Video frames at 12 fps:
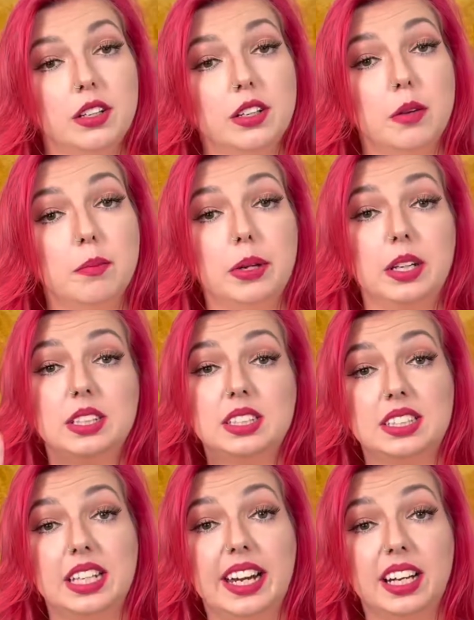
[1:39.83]
Number
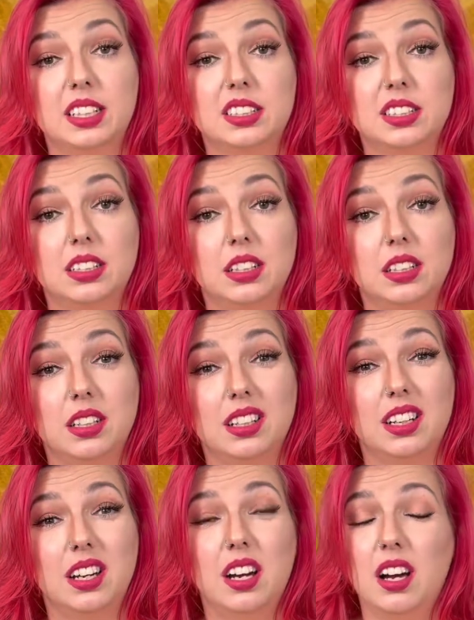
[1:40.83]
6.
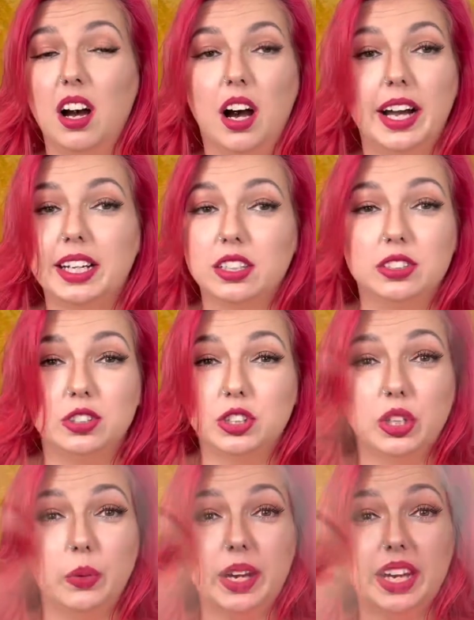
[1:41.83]
I couldn't do
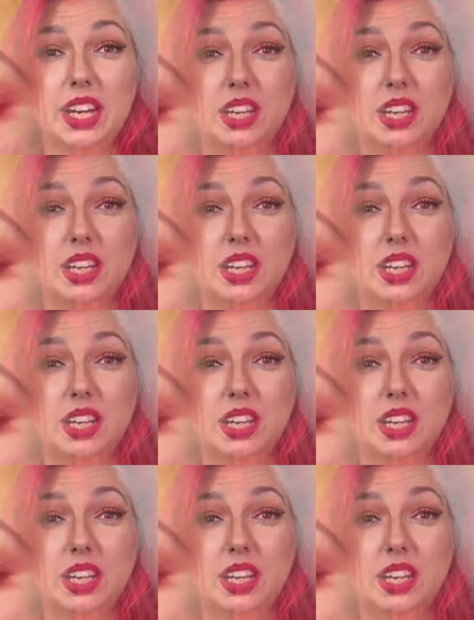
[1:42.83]
it.